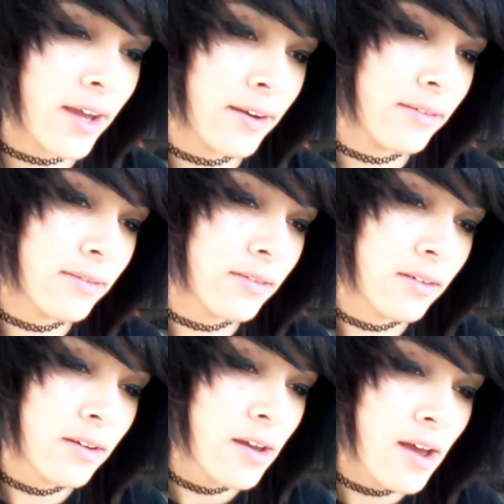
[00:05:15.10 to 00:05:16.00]
I
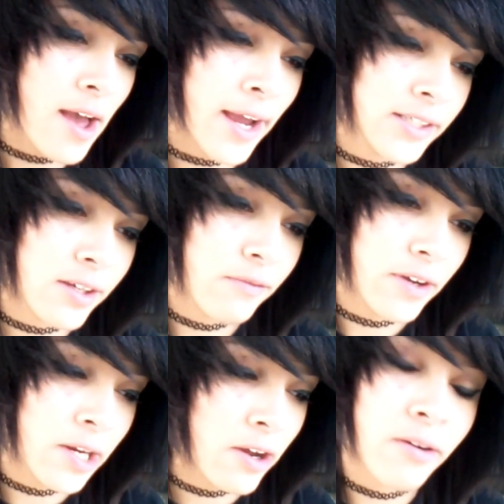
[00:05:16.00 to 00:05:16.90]
guess on
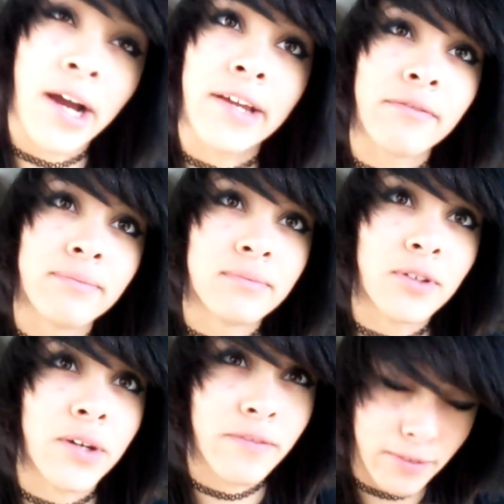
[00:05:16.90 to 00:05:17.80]
video I
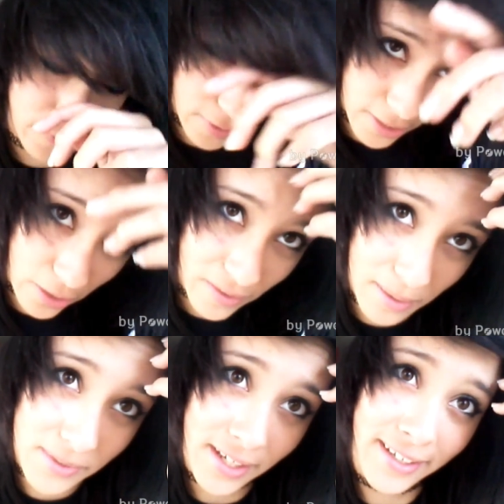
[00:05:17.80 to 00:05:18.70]
don't even really know what
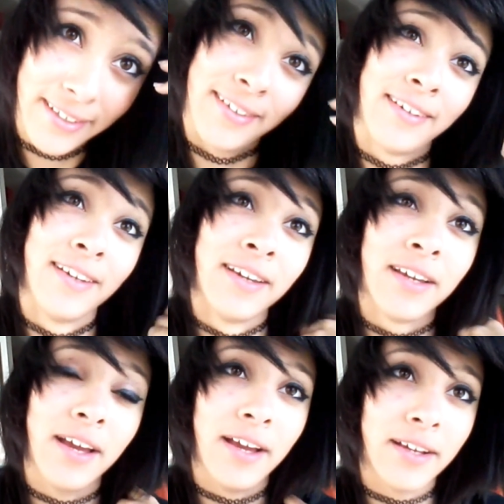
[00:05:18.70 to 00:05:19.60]
I'm saying,
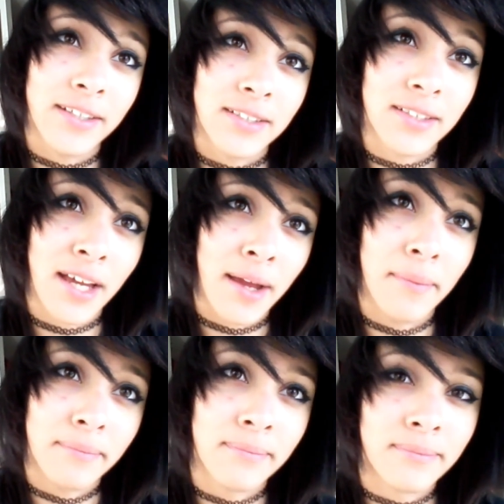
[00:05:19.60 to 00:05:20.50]
because
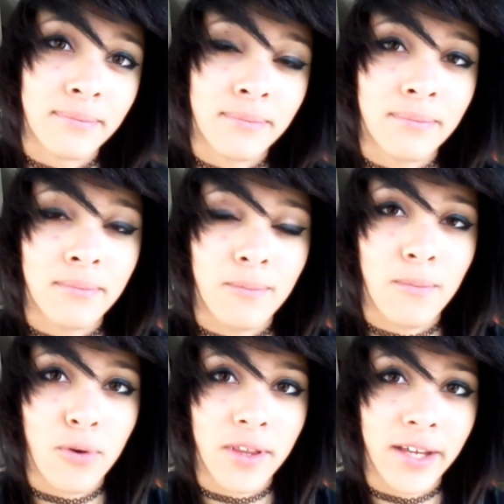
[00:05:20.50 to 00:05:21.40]
I'm
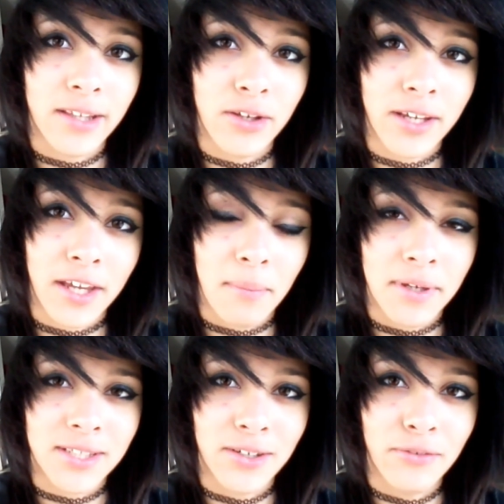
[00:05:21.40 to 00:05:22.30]
more like looking at
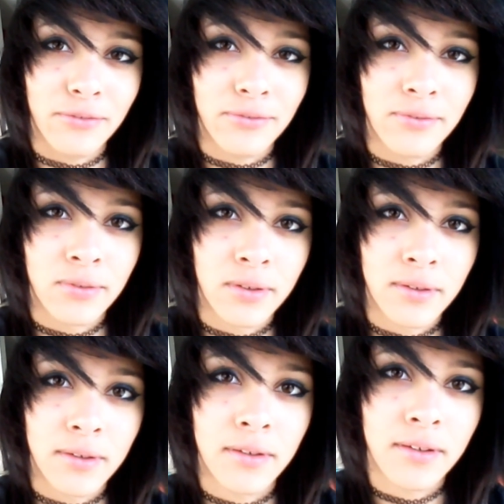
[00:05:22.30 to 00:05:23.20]
myself
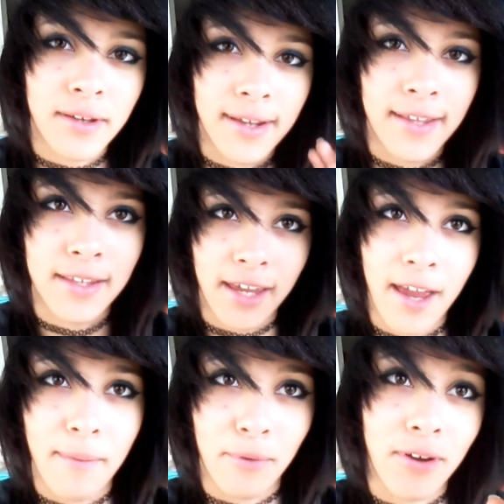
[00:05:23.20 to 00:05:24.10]
in the
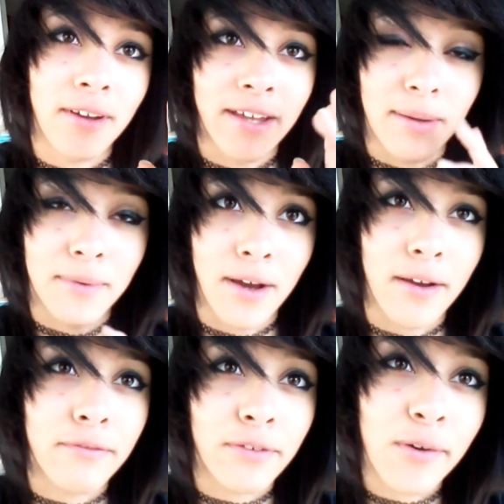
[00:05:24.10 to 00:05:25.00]
camera and I'm
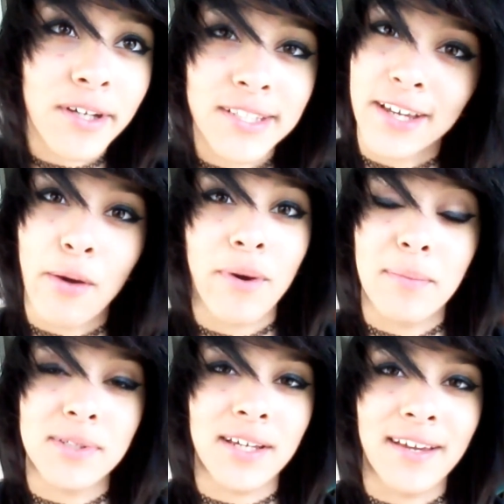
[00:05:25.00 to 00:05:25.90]
not focusing on what
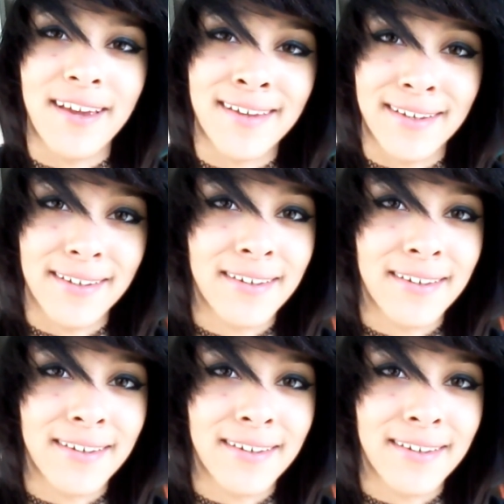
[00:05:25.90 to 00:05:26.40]
I'm saying.